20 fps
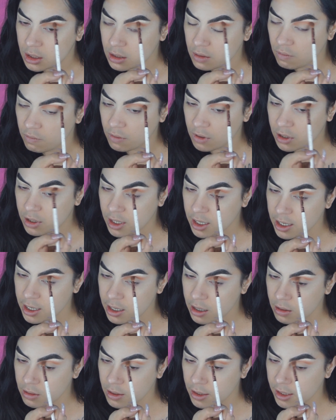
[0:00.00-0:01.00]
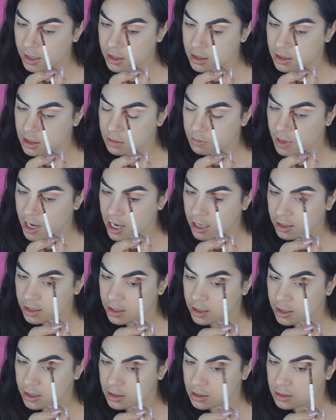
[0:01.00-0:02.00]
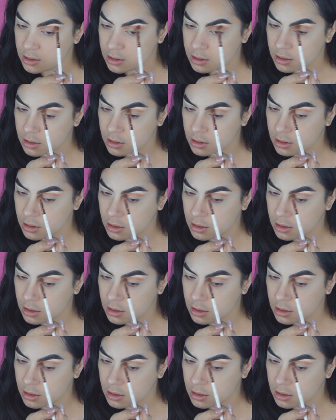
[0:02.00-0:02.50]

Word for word: I forgot how nice this palette is.